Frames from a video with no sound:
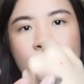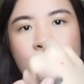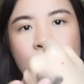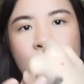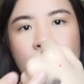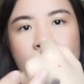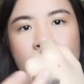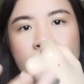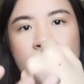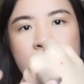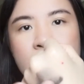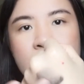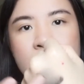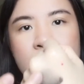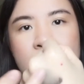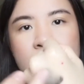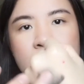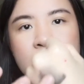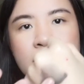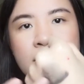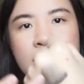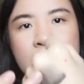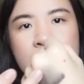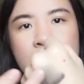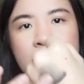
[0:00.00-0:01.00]
Quite
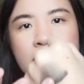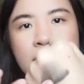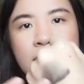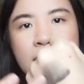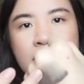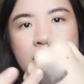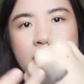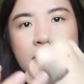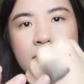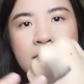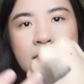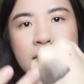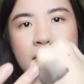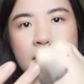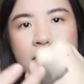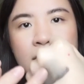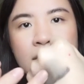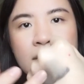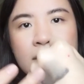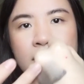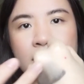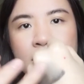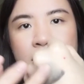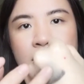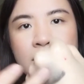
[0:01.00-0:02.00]
easy
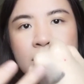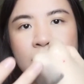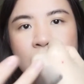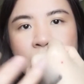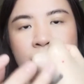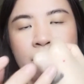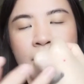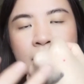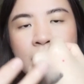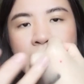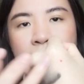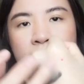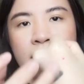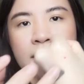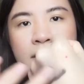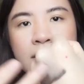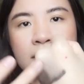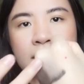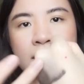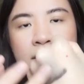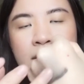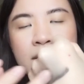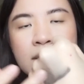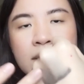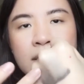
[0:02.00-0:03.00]
to blend,
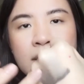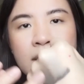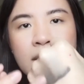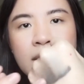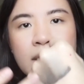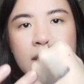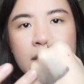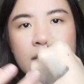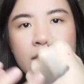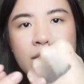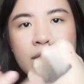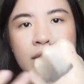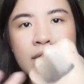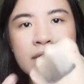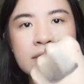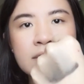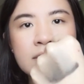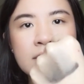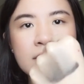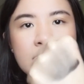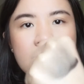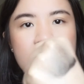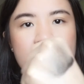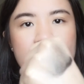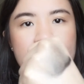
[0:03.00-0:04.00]
like you can
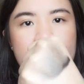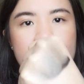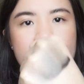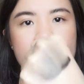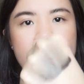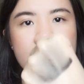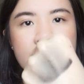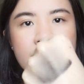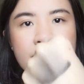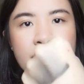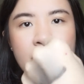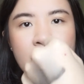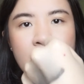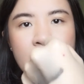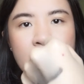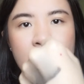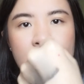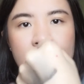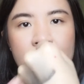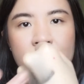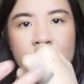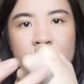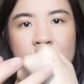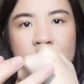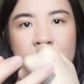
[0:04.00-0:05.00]
see
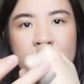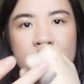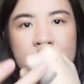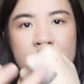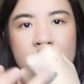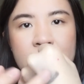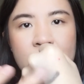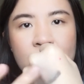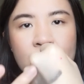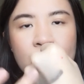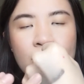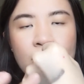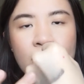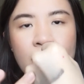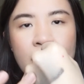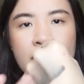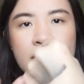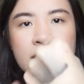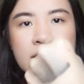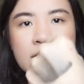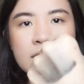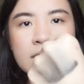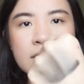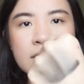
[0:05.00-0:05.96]
it blends quite